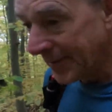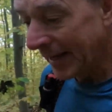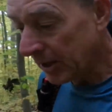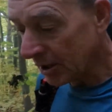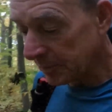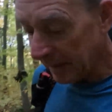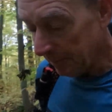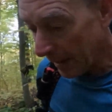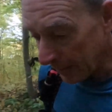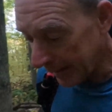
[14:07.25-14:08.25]
they cost me
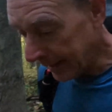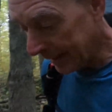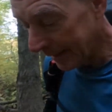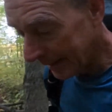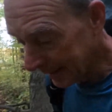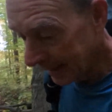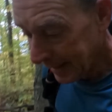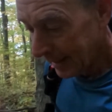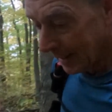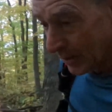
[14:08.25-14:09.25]
about,
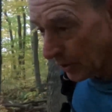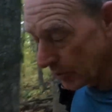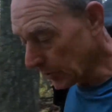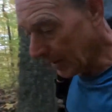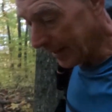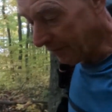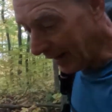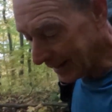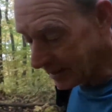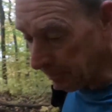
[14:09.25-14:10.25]
usually, if
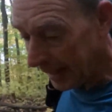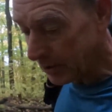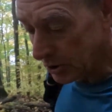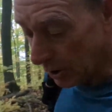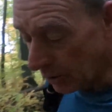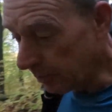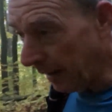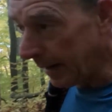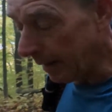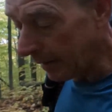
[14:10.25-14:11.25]
I had to buy just a new
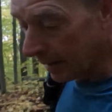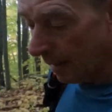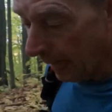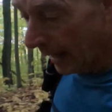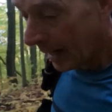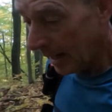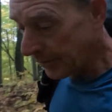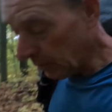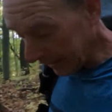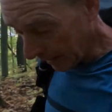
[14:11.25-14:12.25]
pair
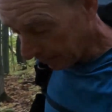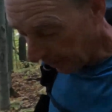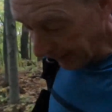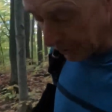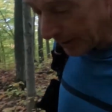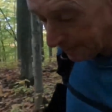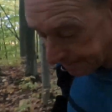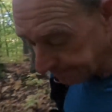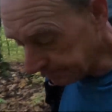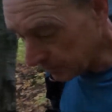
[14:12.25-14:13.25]
at the regular pricing,
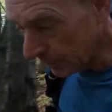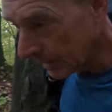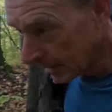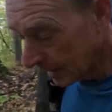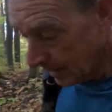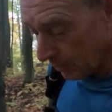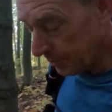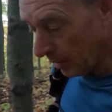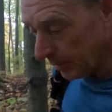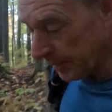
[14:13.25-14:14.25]

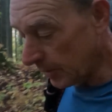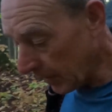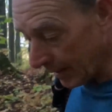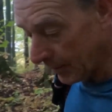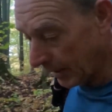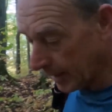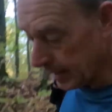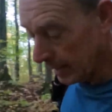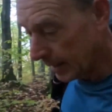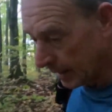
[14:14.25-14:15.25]
would probably be around
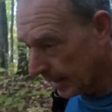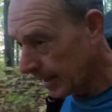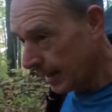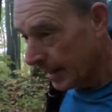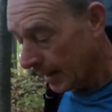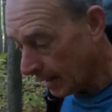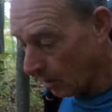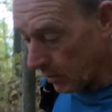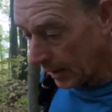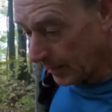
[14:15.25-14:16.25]

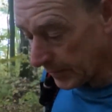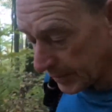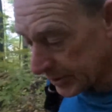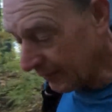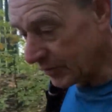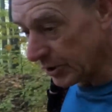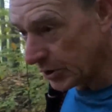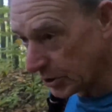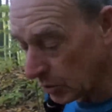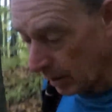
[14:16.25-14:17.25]
170
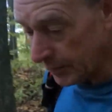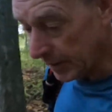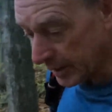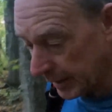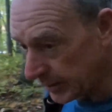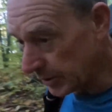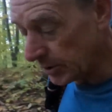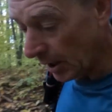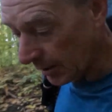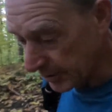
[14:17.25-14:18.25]
to 200
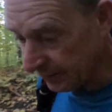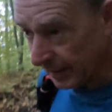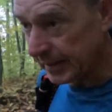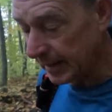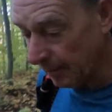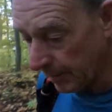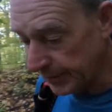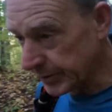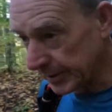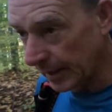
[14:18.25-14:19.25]
Canadian dollars if I can get
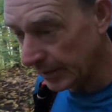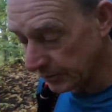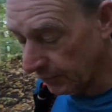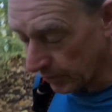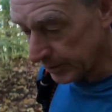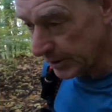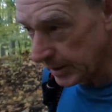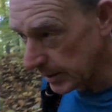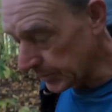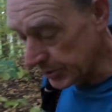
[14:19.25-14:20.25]
my size
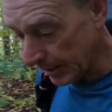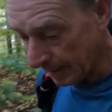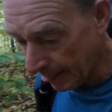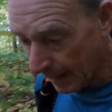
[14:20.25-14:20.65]
14s.